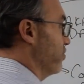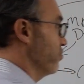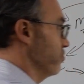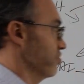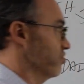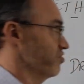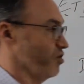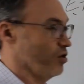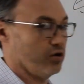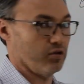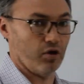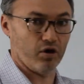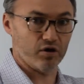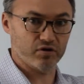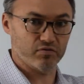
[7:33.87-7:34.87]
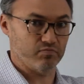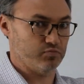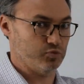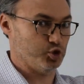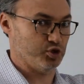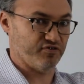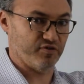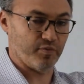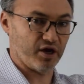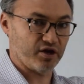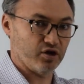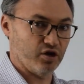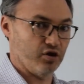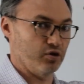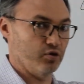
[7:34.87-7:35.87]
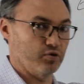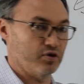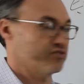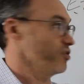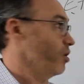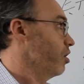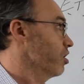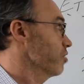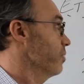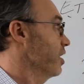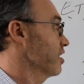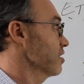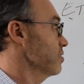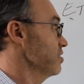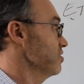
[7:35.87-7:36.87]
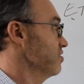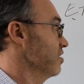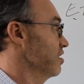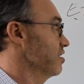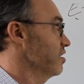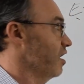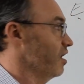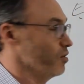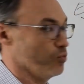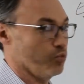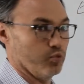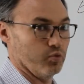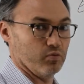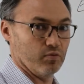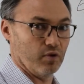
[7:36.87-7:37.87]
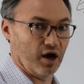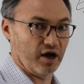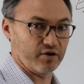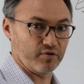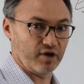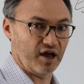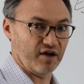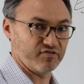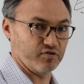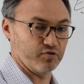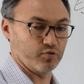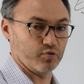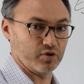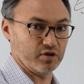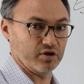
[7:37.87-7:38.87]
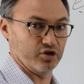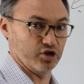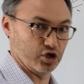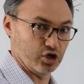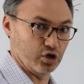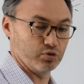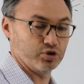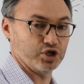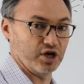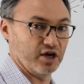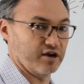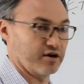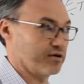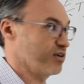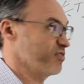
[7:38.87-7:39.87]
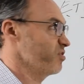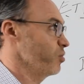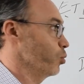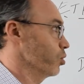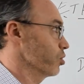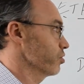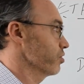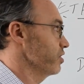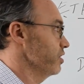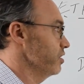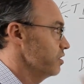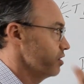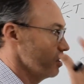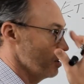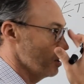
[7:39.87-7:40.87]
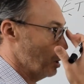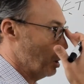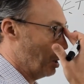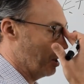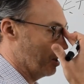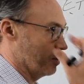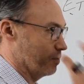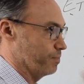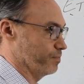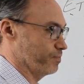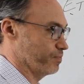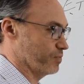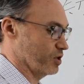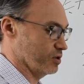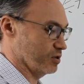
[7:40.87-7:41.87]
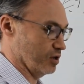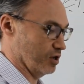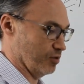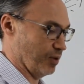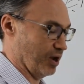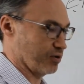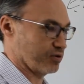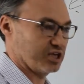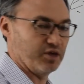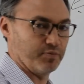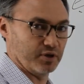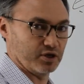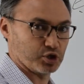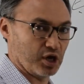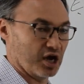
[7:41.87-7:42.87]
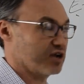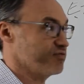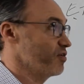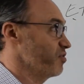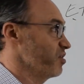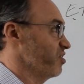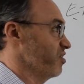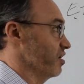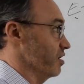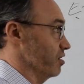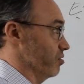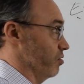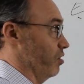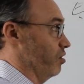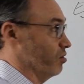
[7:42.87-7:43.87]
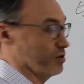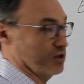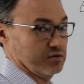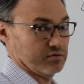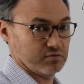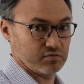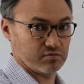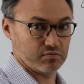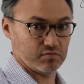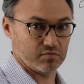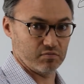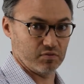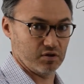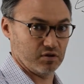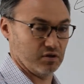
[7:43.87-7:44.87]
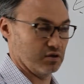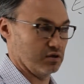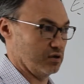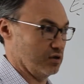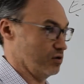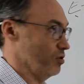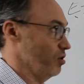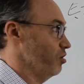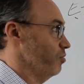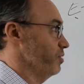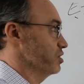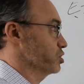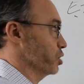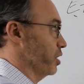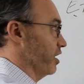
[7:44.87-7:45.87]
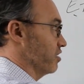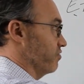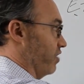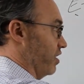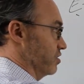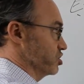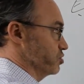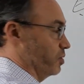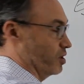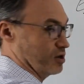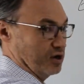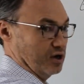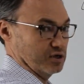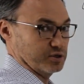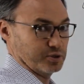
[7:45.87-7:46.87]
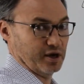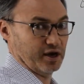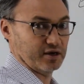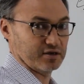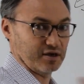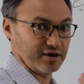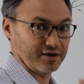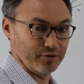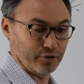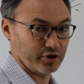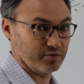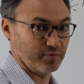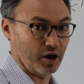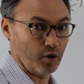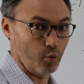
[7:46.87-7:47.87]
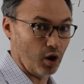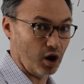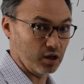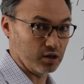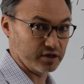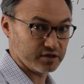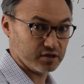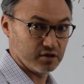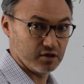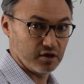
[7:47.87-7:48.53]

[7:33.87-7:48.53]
so this is all driven by code. It's automatically done. I don't have to really negotiate. I don't have to worry about keeping track of everything. It'll all be tracked by a smart contract. I can look in my wallet